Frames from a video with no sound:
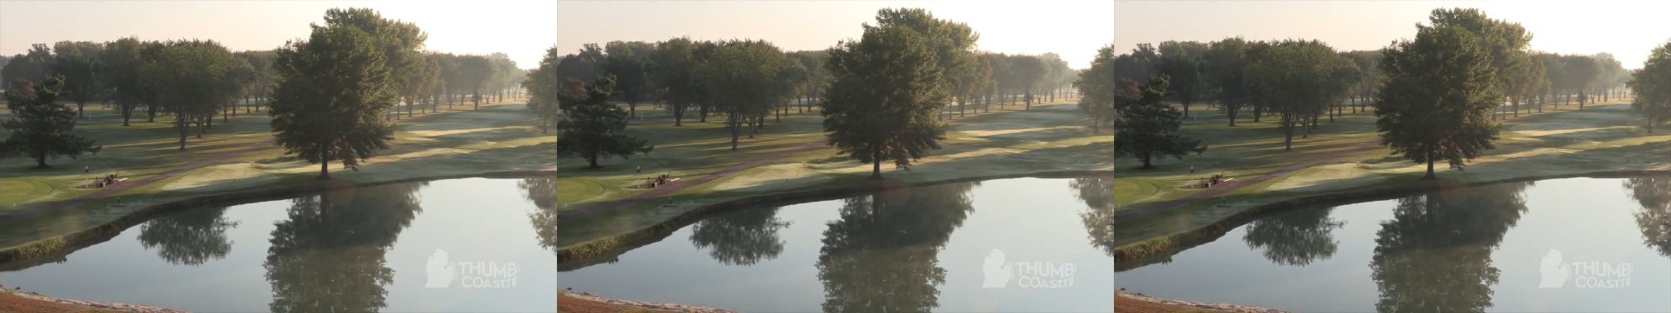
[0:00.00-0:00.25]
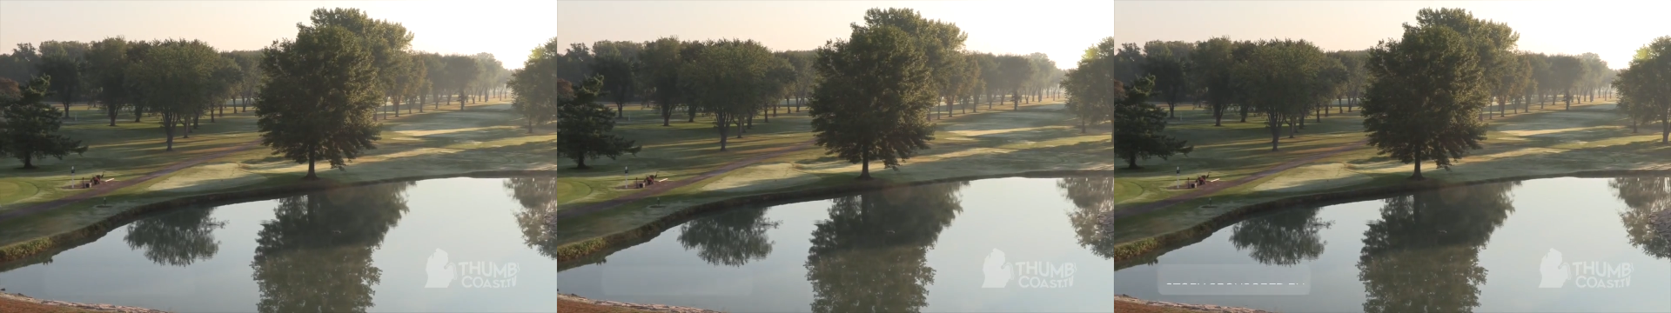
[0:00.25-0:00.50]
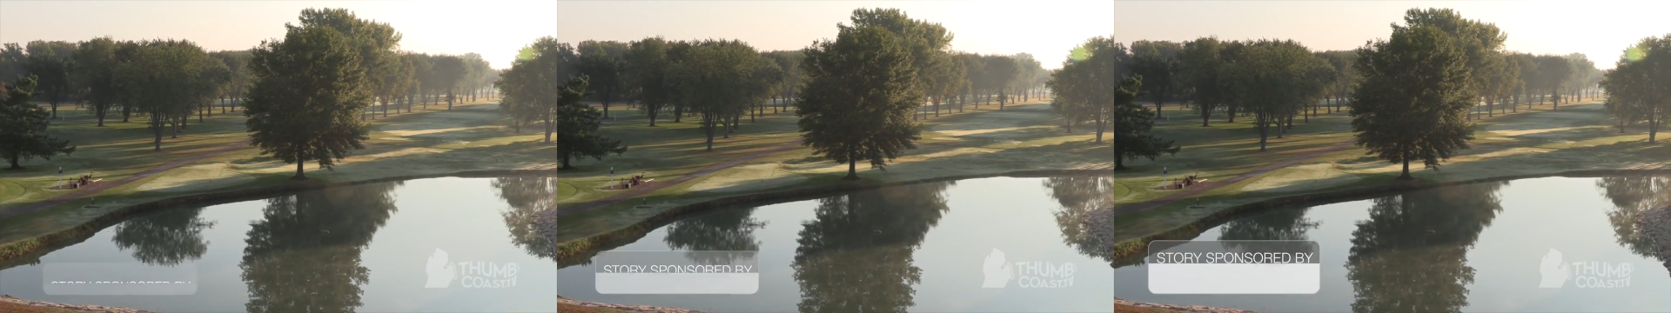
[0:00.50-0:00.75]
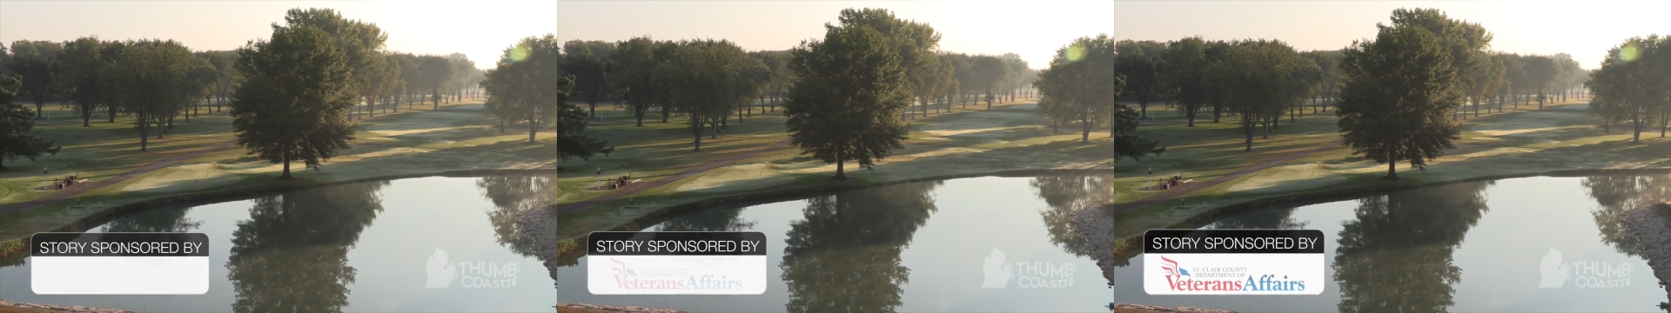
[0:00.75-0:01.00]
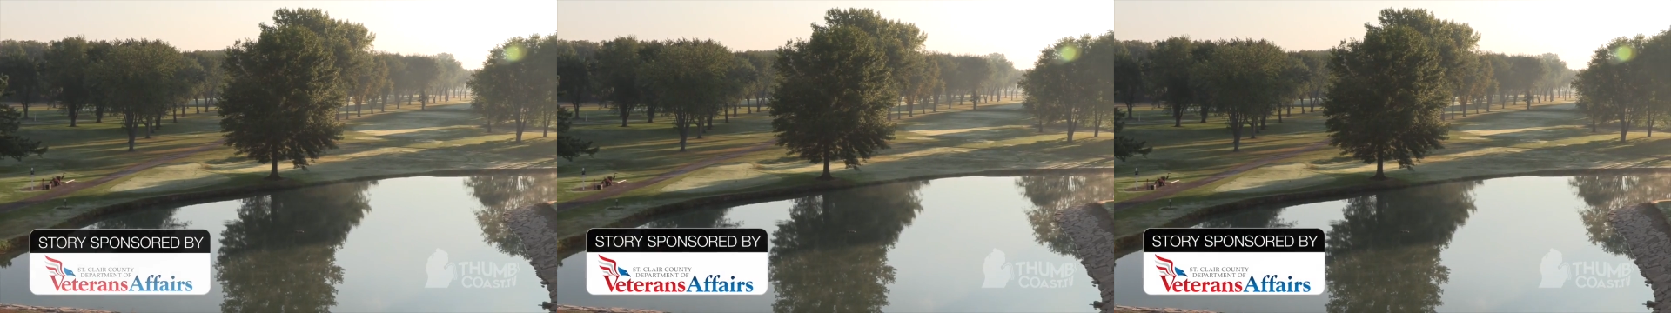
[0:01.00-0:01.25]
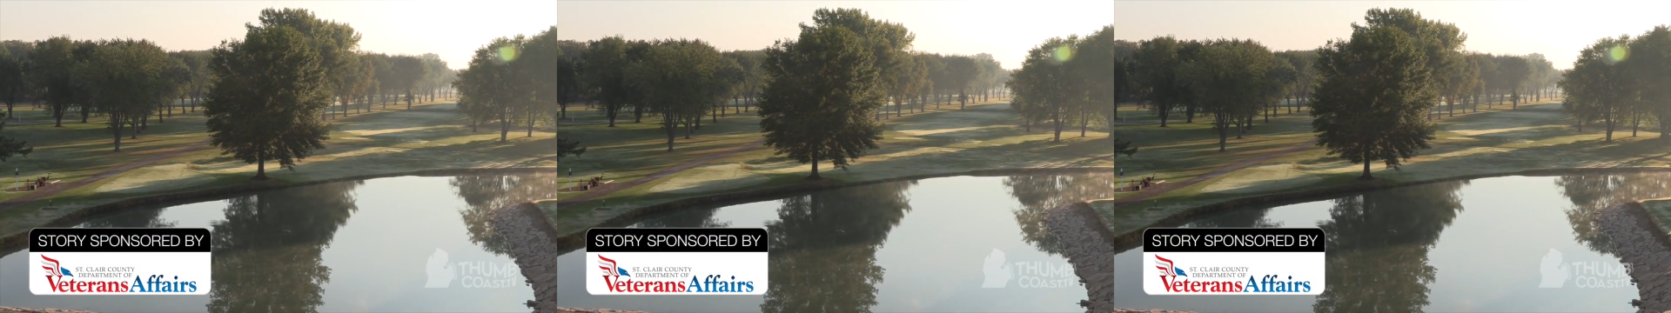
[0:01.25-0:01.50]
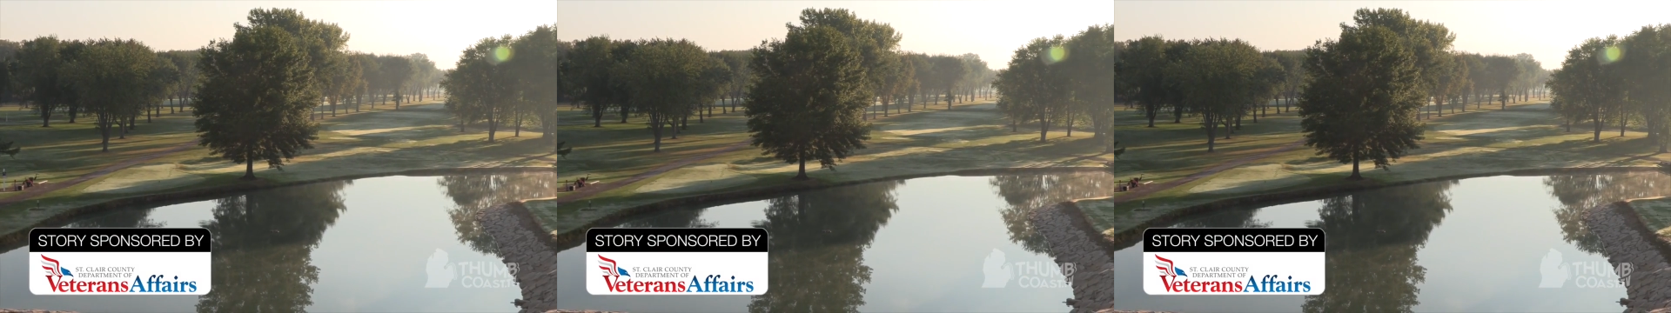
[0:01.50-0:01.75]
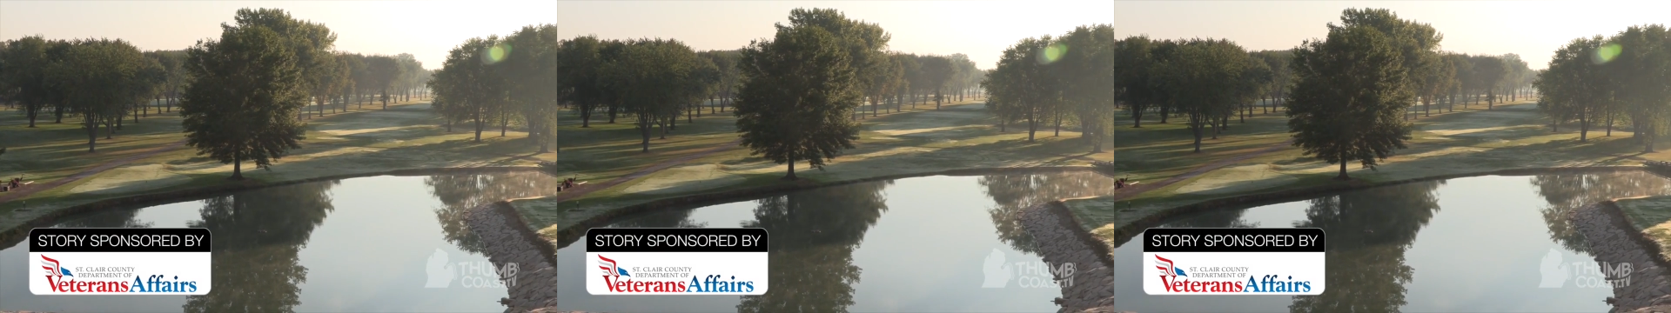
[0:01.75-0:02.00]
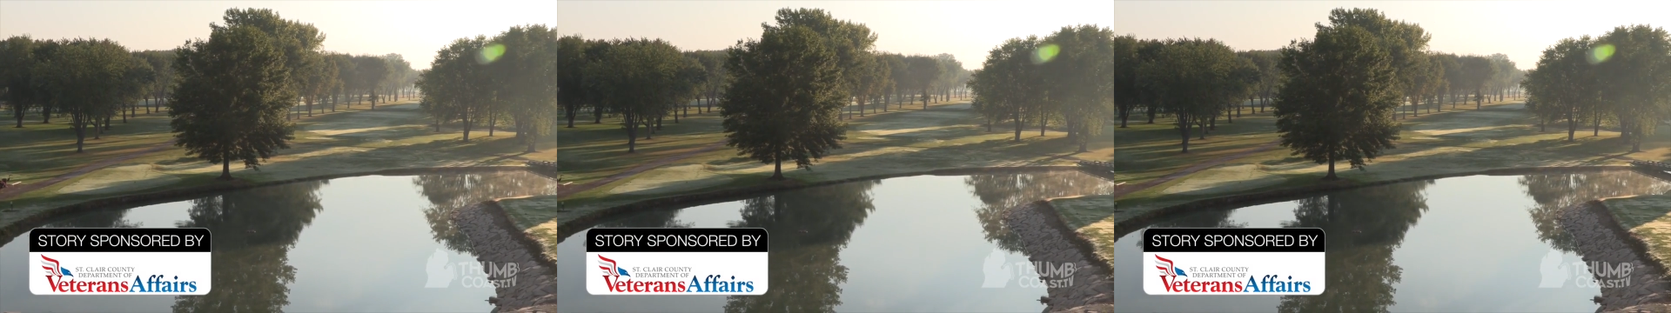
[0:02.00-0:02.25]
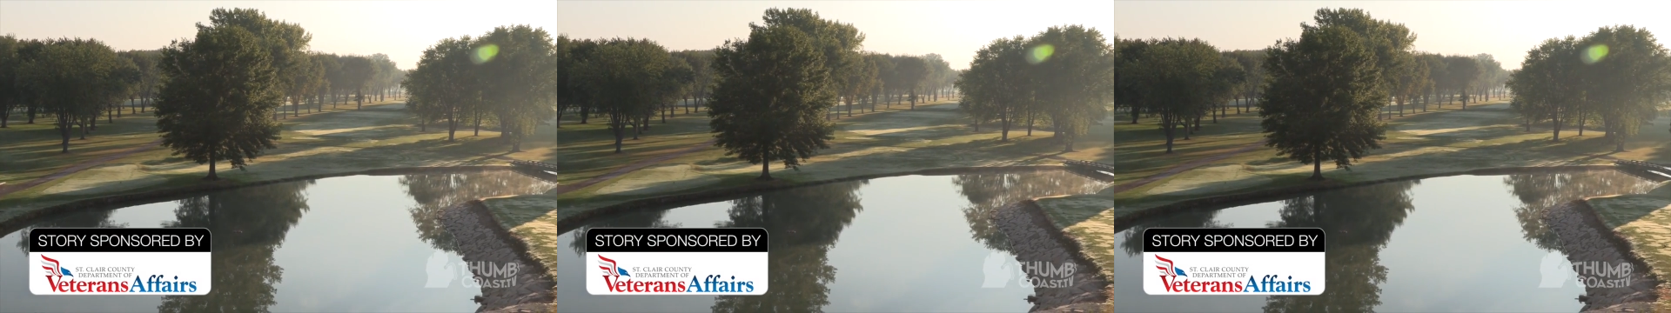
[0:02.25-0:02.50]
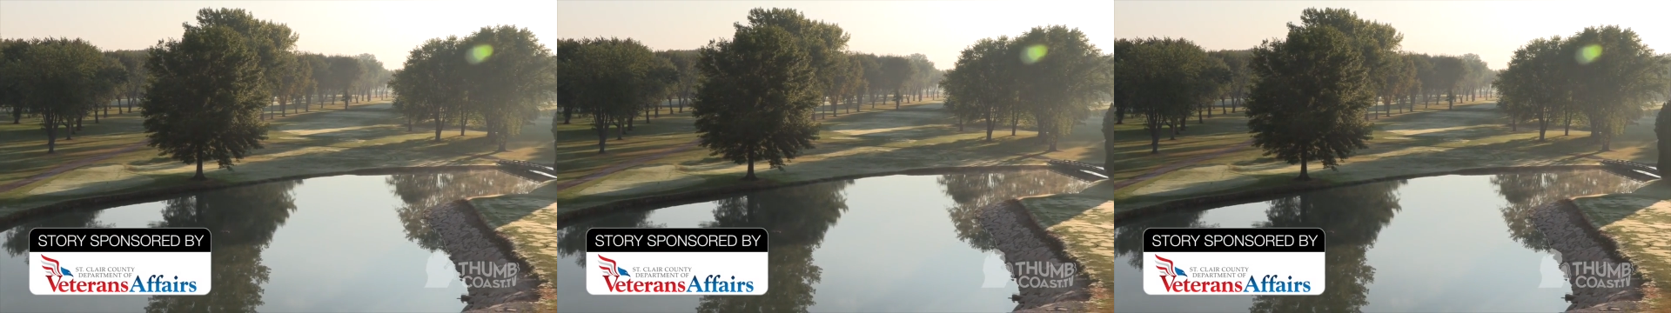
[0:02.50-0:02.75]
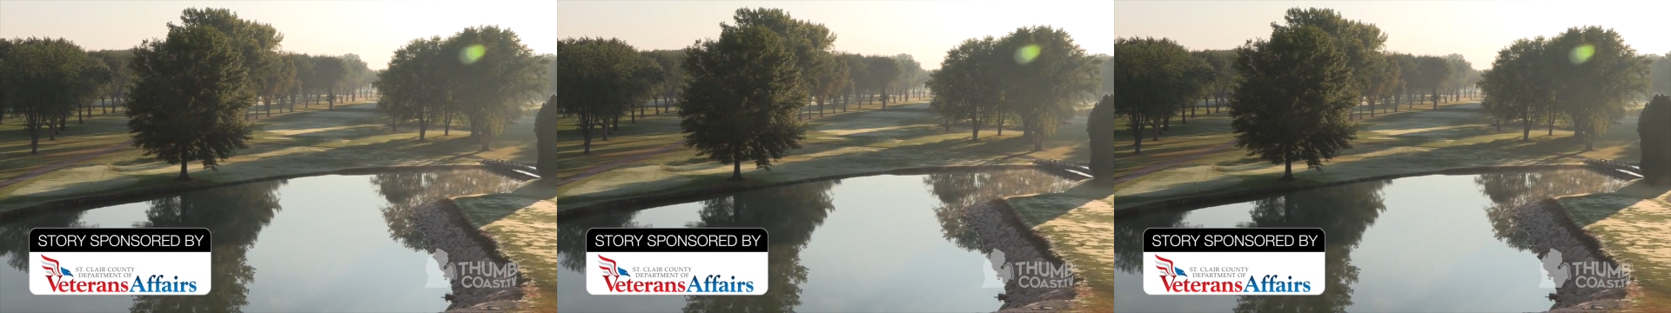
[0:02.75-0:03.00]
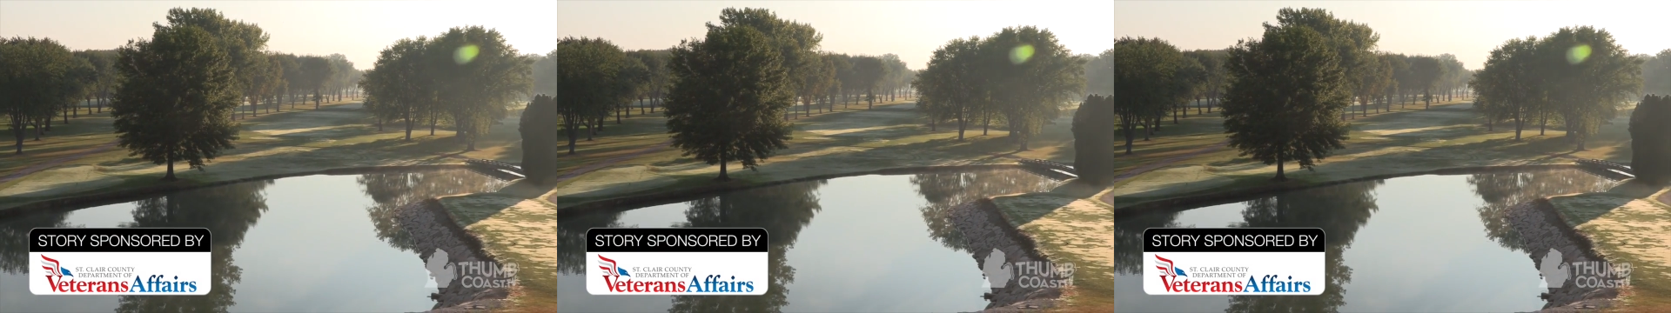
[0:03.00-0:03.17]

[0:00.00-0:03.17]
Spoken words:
(no speaker visible)